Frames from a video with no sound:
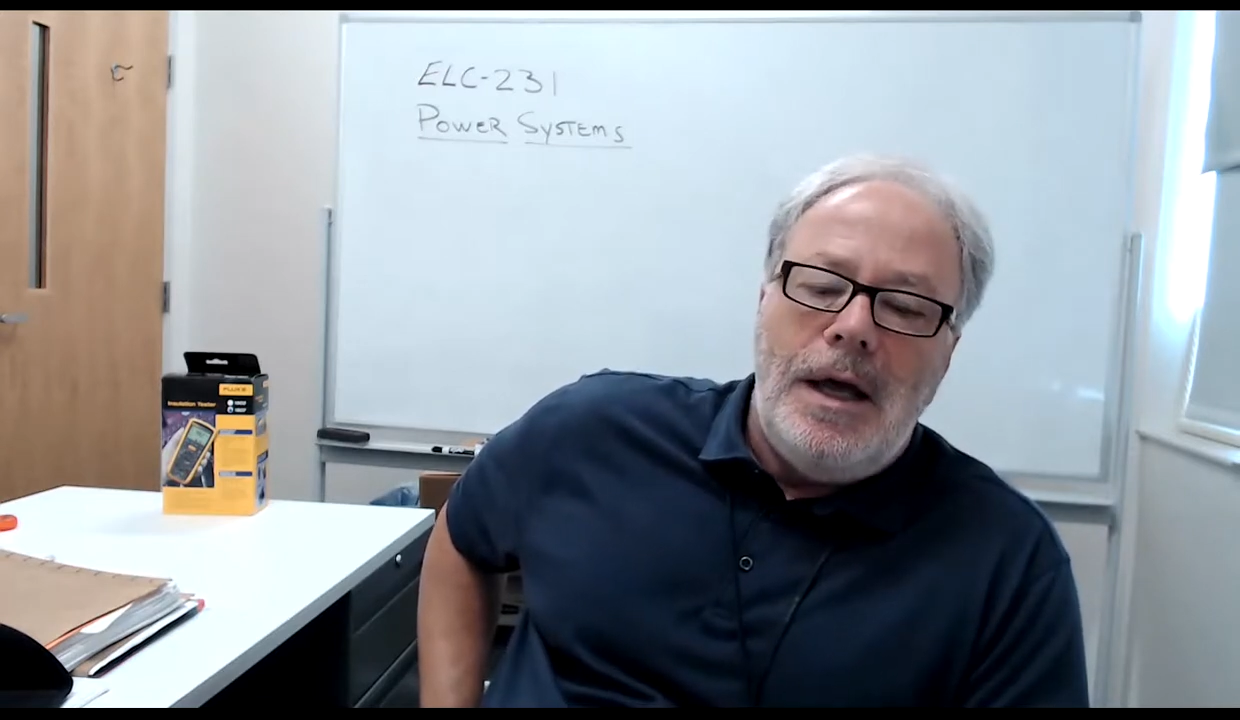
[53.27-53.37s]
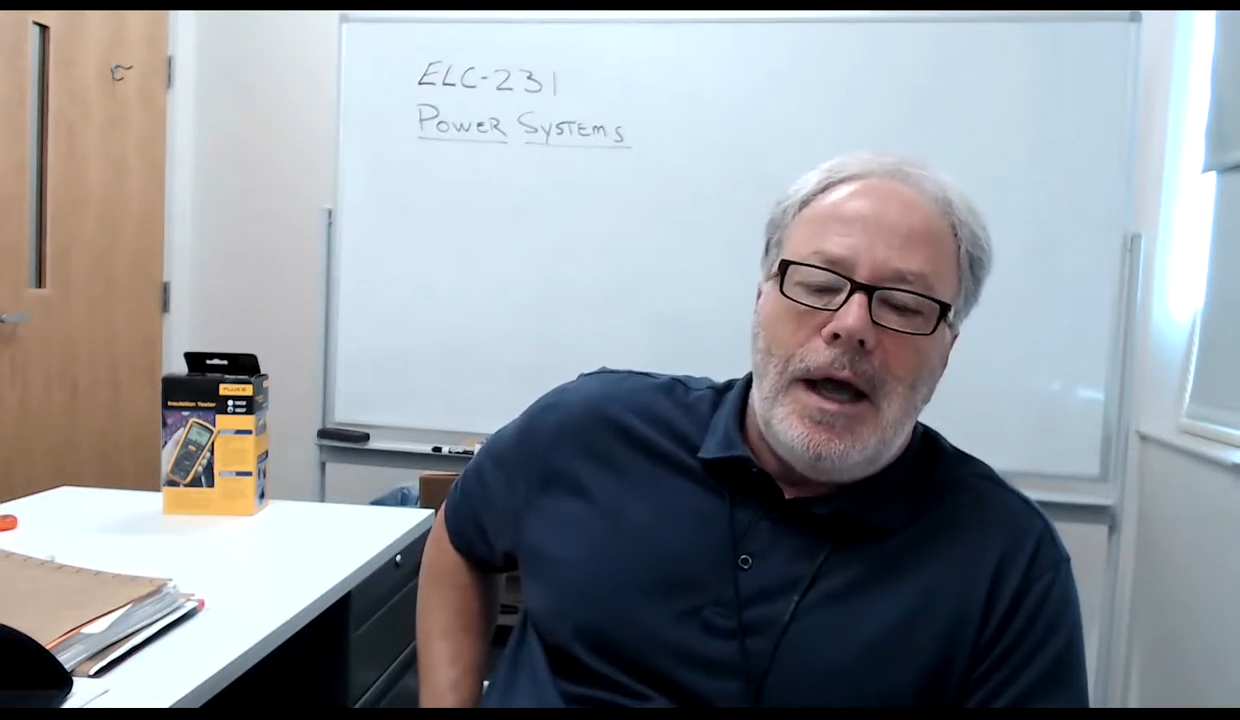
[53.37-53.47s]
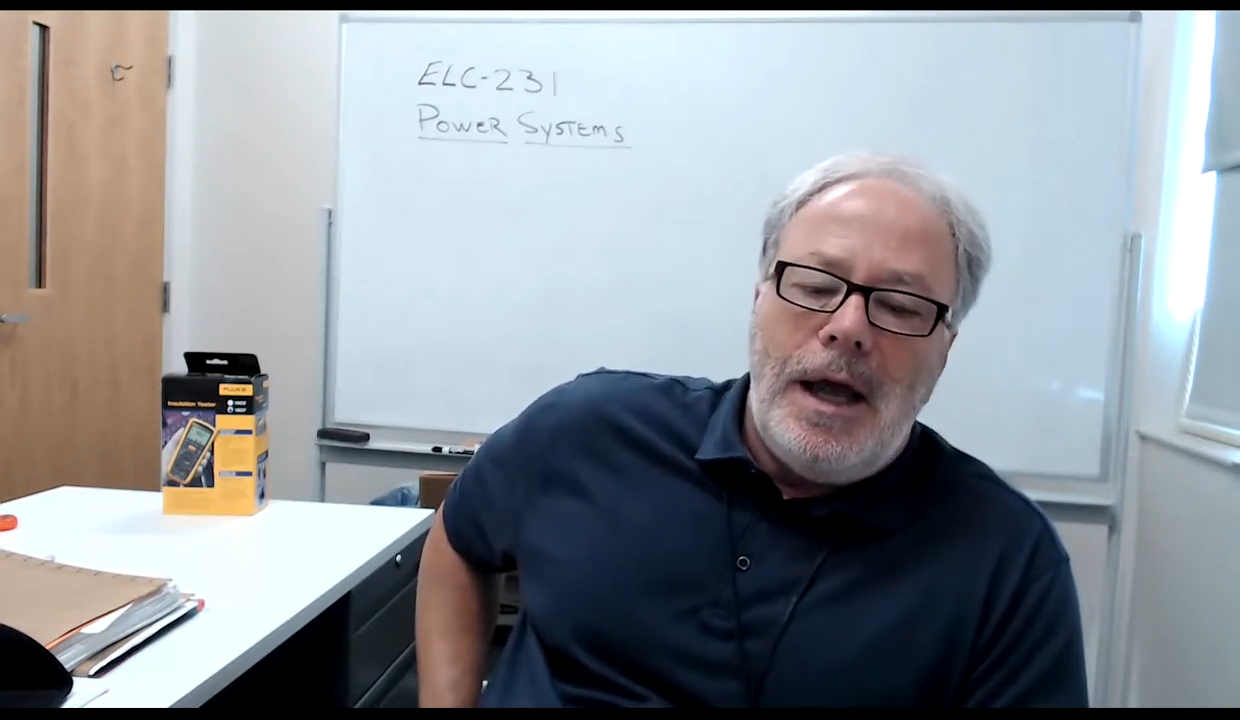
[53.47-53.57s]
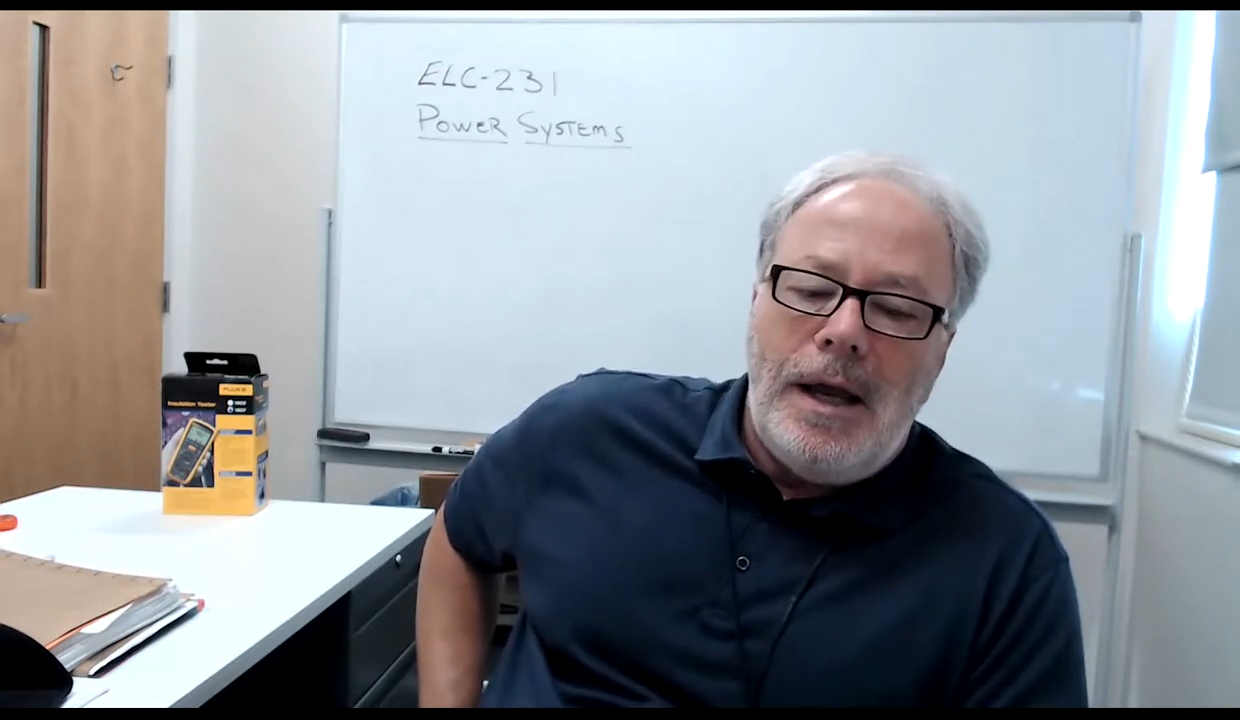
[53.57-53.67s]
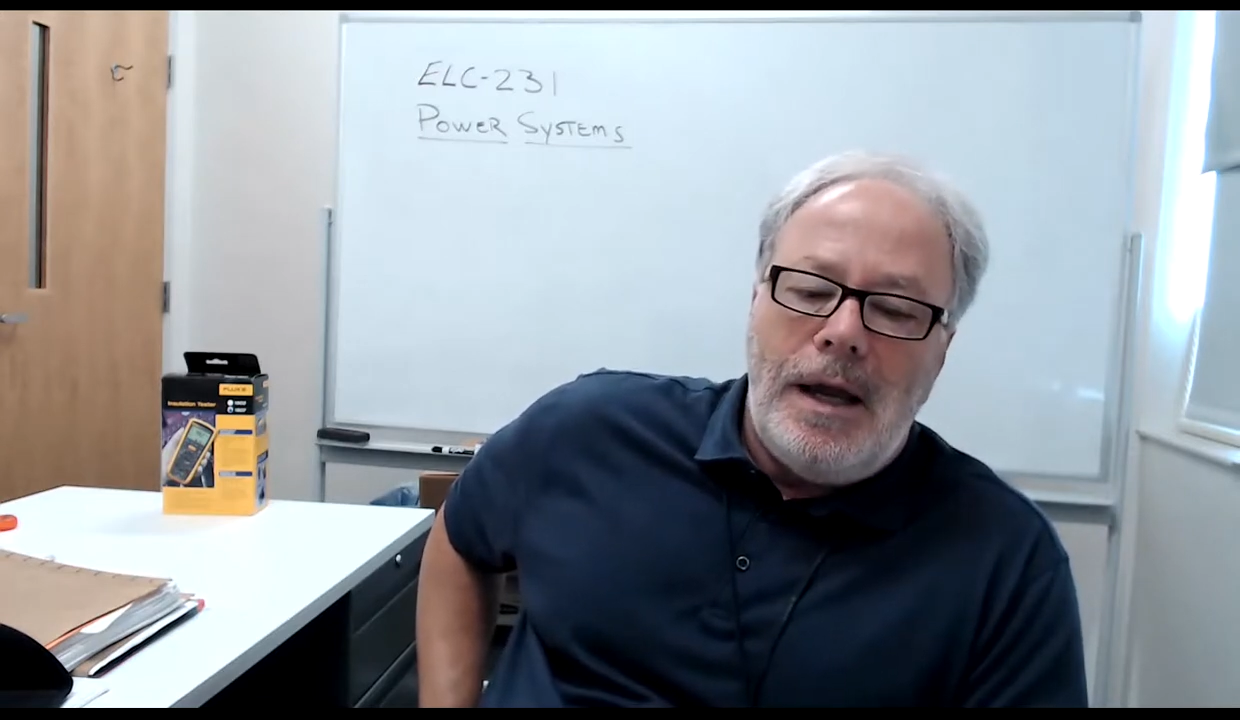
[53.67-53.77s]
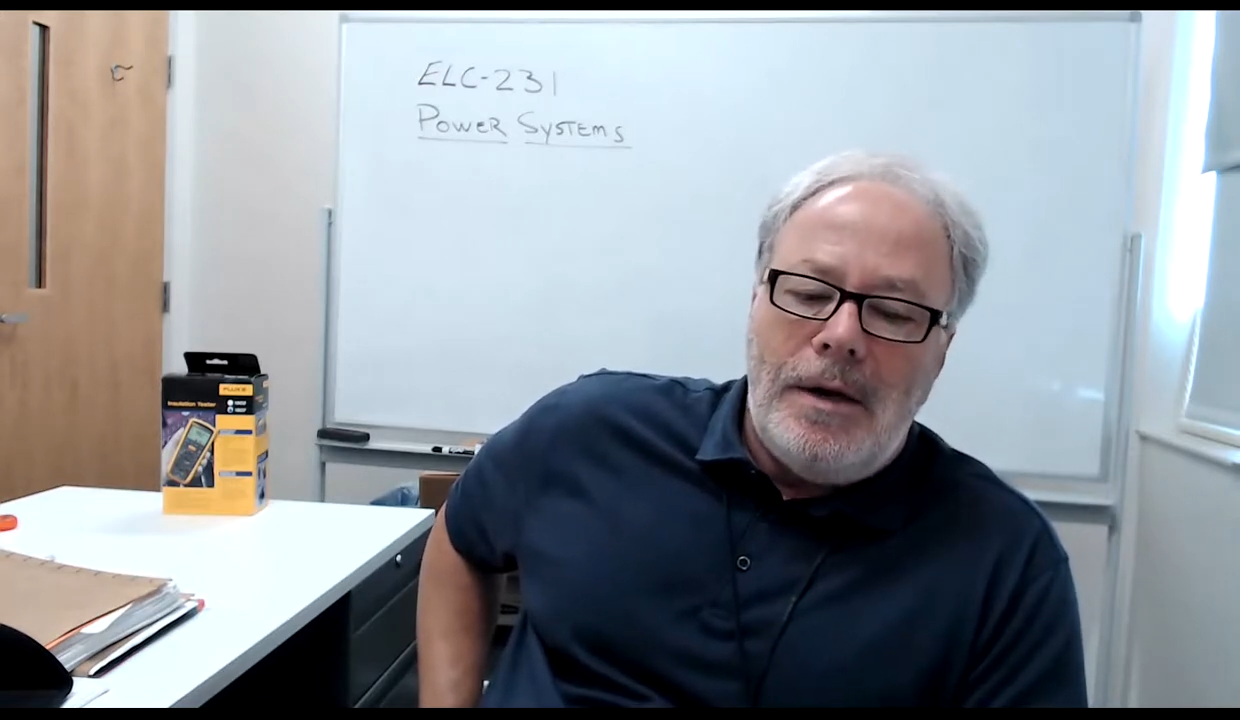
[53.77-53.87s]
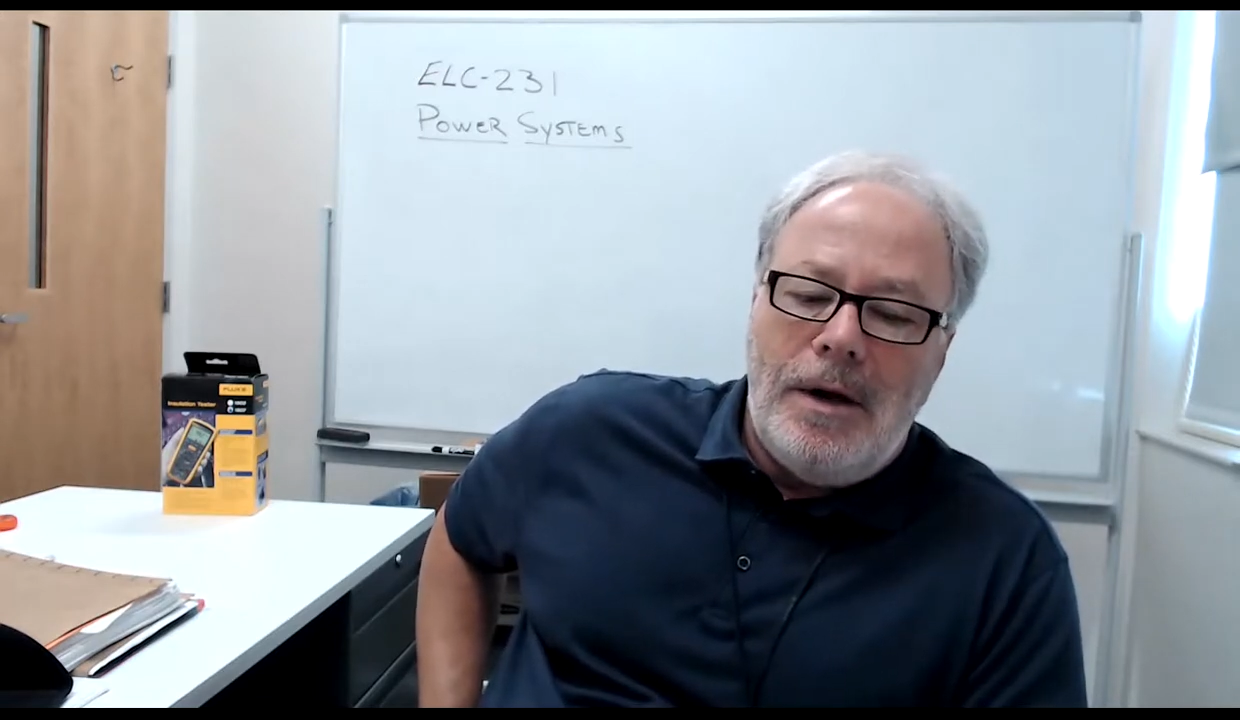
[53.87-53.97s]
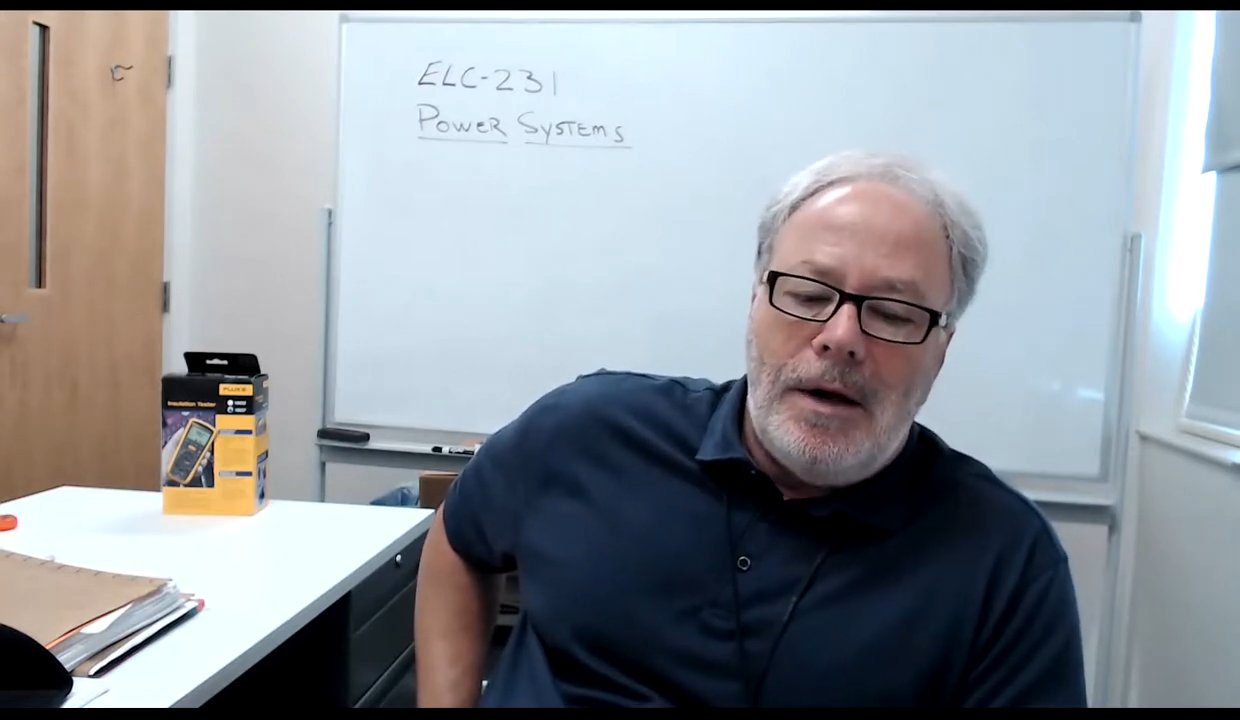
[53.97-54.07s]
and